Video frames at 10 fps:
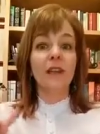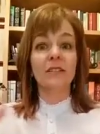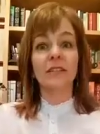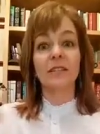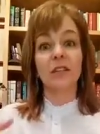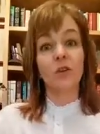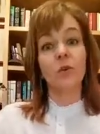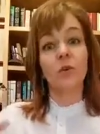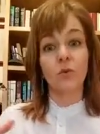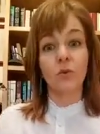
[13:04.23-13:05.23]
and see
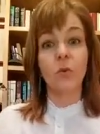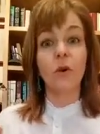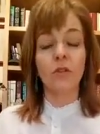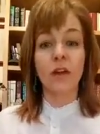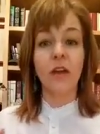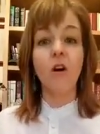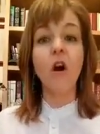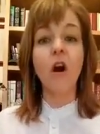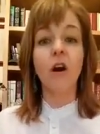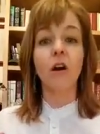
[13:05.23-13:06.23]
who they
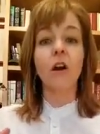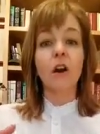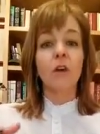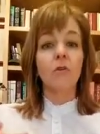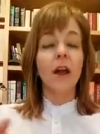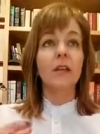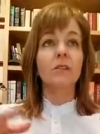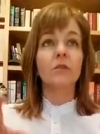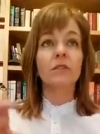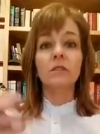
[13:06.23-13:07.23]
are, right? And
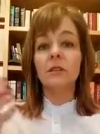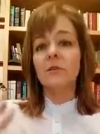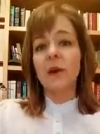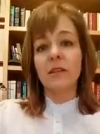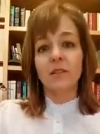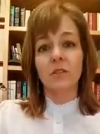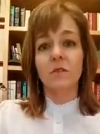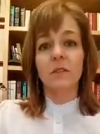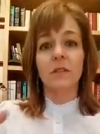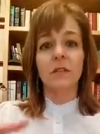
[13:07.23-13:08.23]
so just go back to
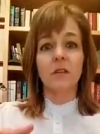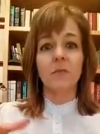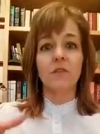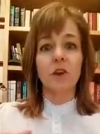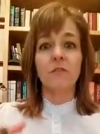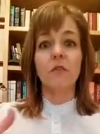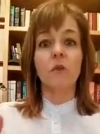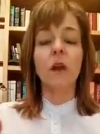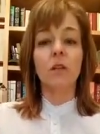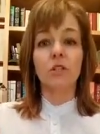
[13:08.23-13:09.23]
using this image of a
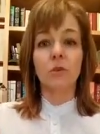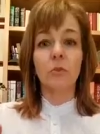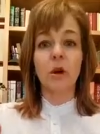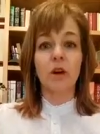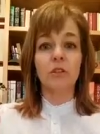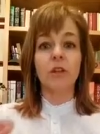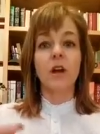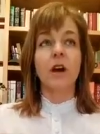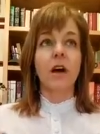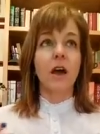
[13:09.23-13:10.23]
rocket ship launch.
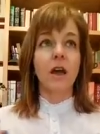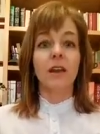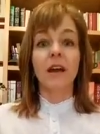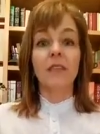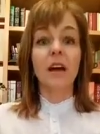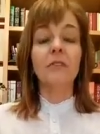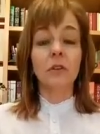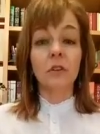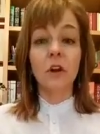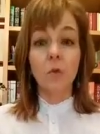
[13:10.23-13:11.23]
And I love that
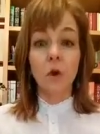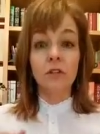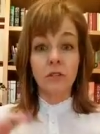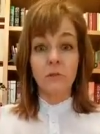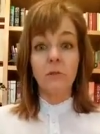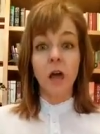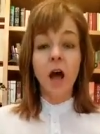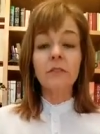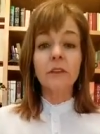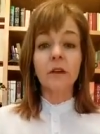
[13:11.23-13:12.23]
you can watch them
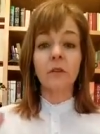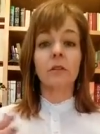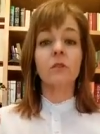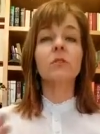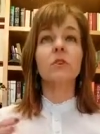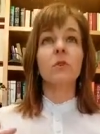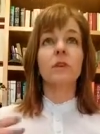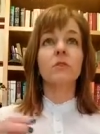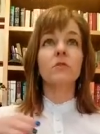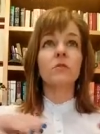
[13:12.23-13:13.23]
live now on YouTube,
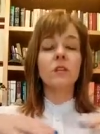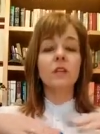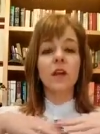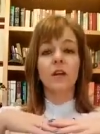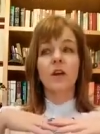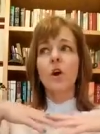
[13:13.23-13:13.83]
and you see like